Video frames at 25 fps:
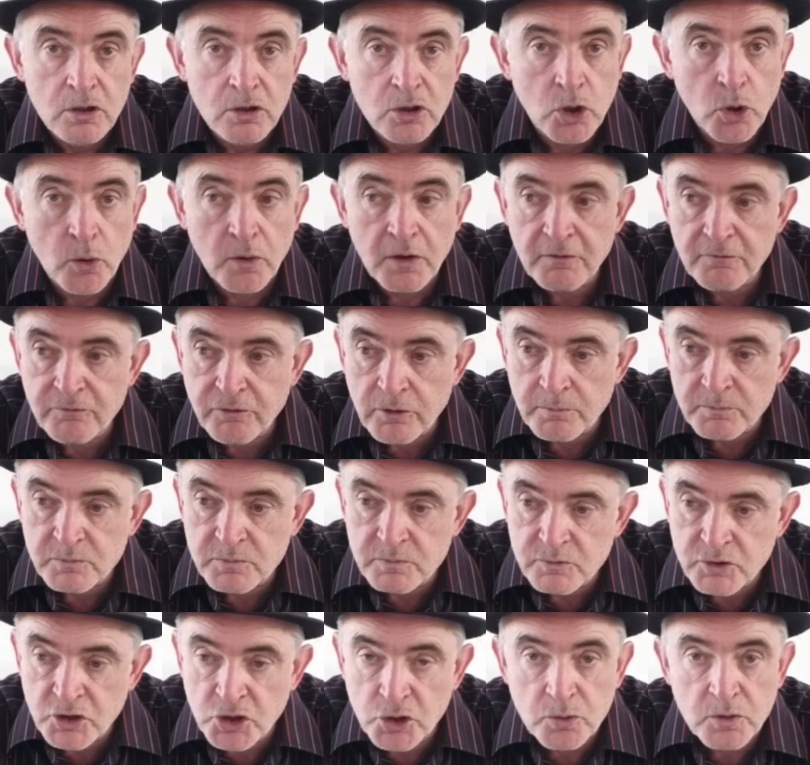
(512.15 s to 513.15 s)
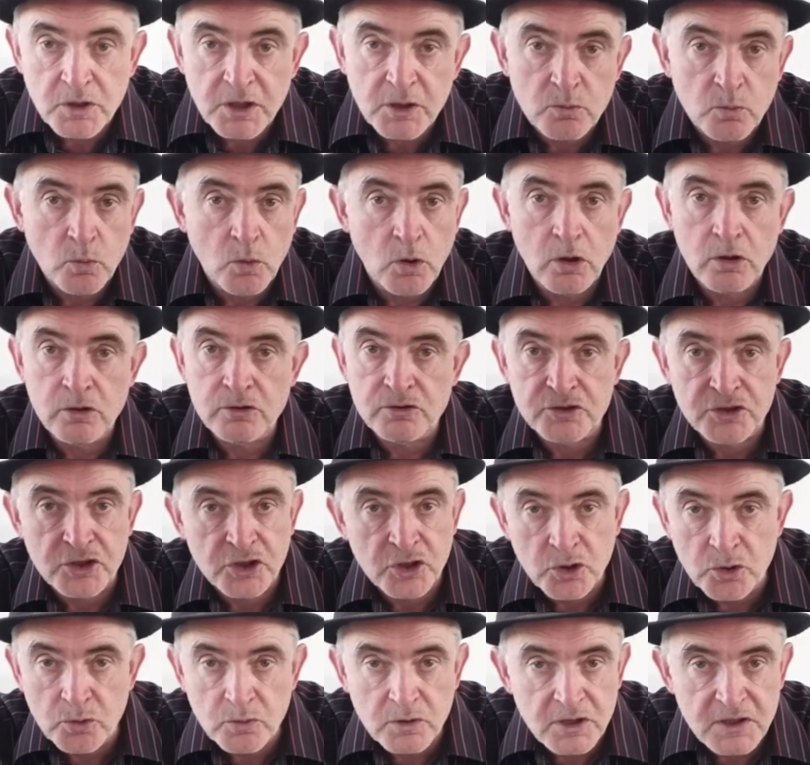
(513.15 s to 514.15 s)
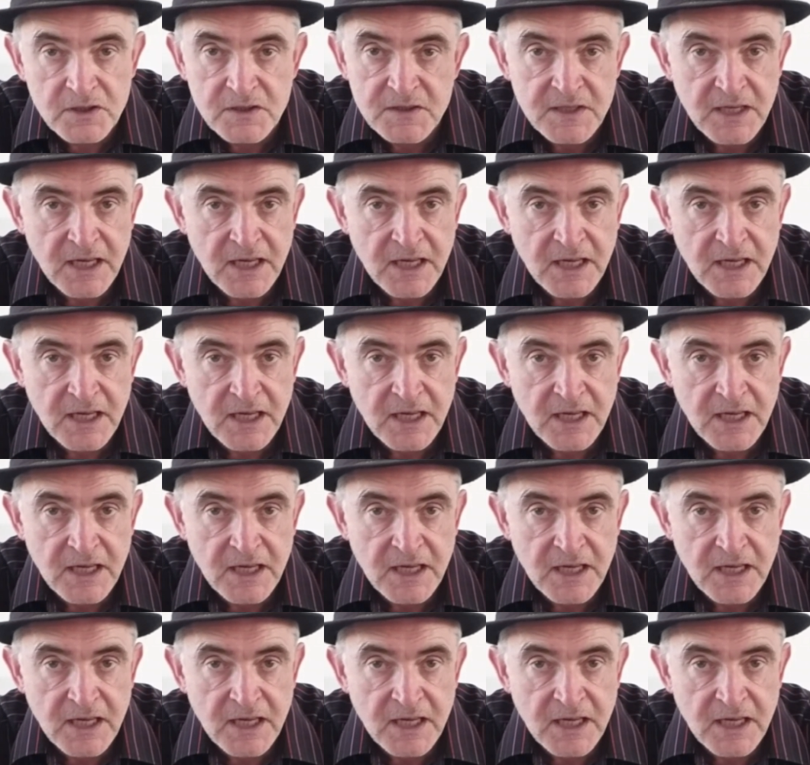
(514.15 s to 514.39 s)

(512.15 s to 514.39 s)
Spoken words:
going from Unit 1 to Unit